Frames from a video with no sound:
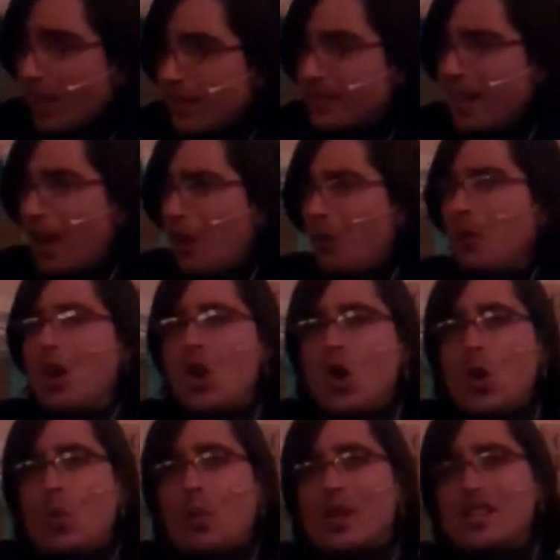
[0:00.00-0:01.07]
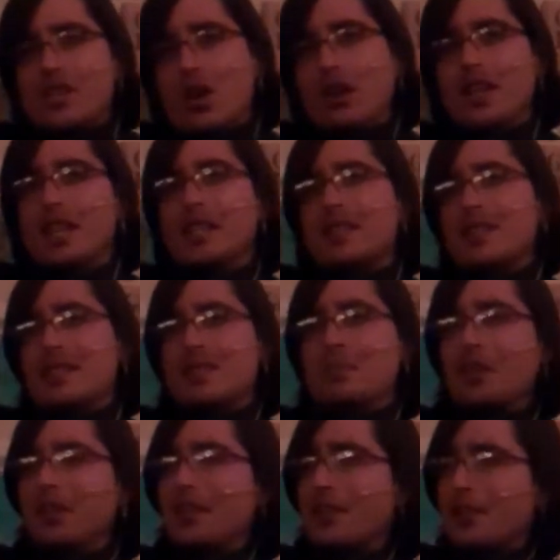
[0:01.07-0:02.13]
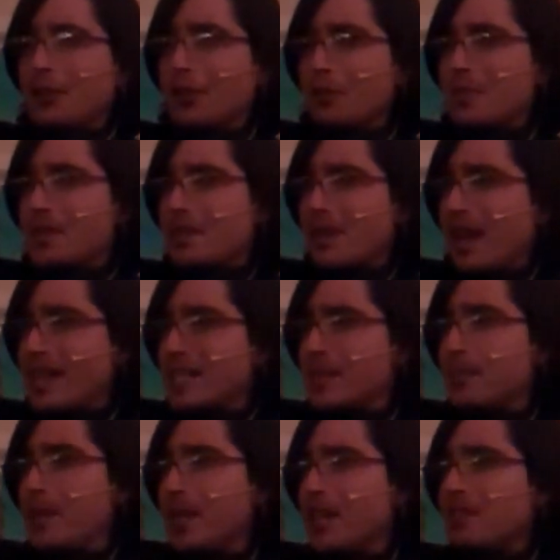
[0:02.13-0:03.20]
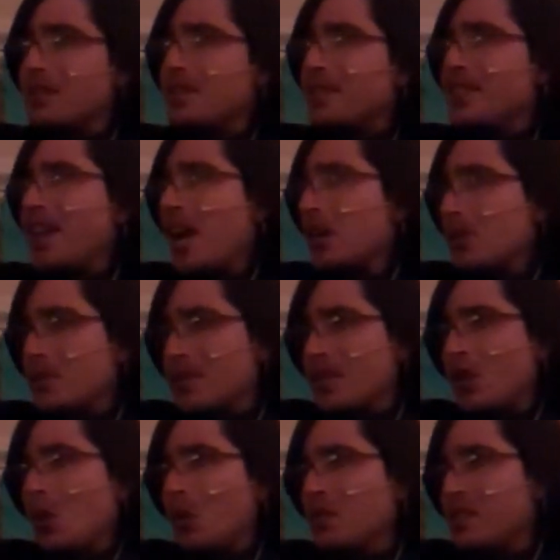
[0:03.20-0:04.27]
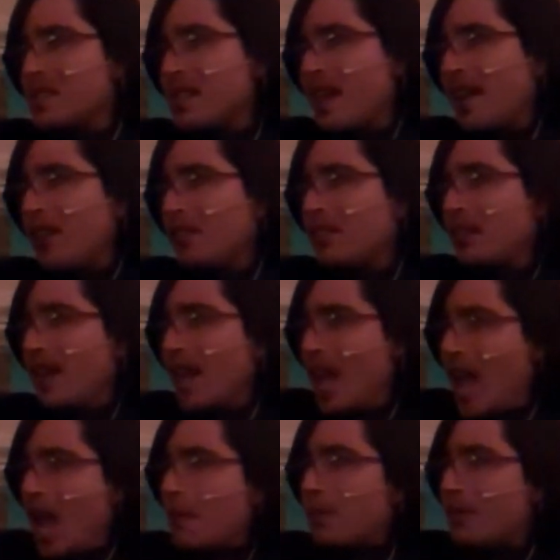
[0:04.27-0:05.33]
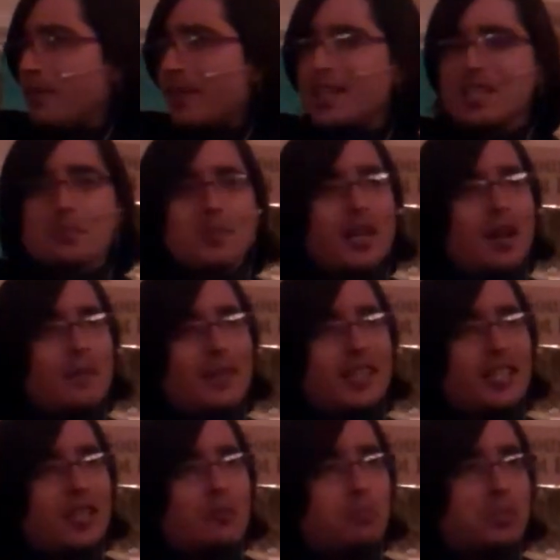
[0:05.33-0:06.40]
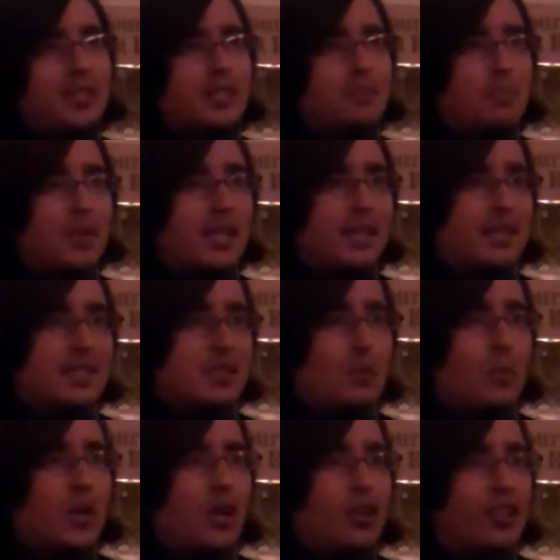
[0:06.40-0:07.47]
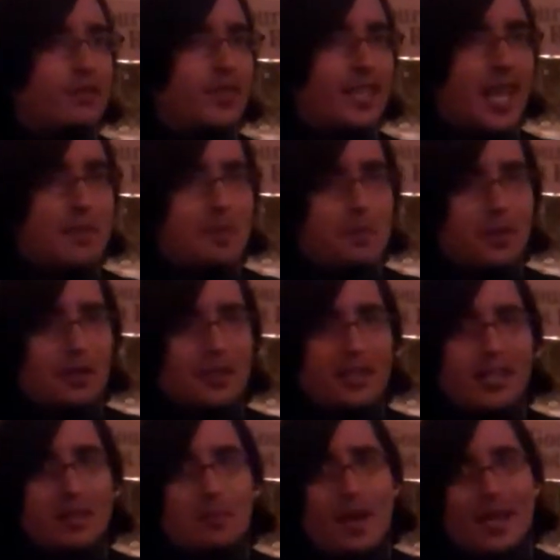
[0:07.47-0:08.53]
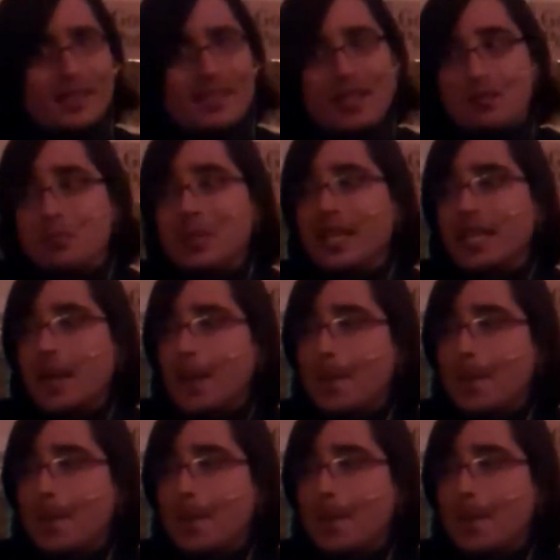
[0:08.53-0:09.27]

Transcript: Now, when talking to disability groups, I speak of the shackles that hold us down and prevent us becoming the complete beings that we all have the capability and capacity to be.